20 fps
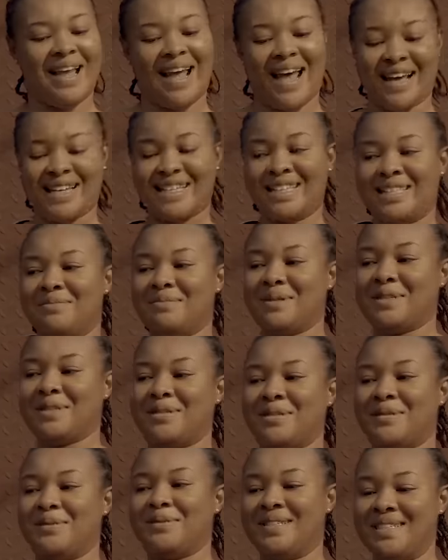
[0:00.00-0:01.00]
asked me
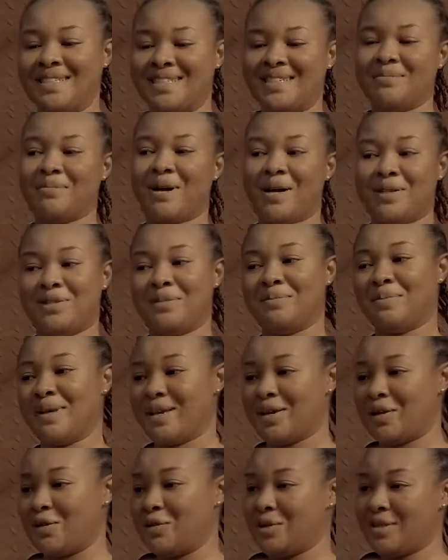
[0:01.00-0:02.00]
to teach him how to
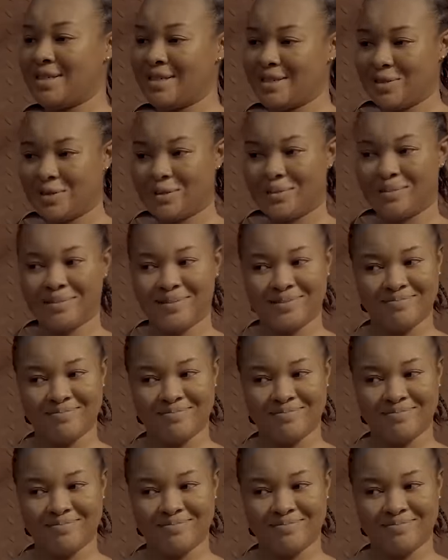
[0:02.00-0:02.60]
make egusi soup.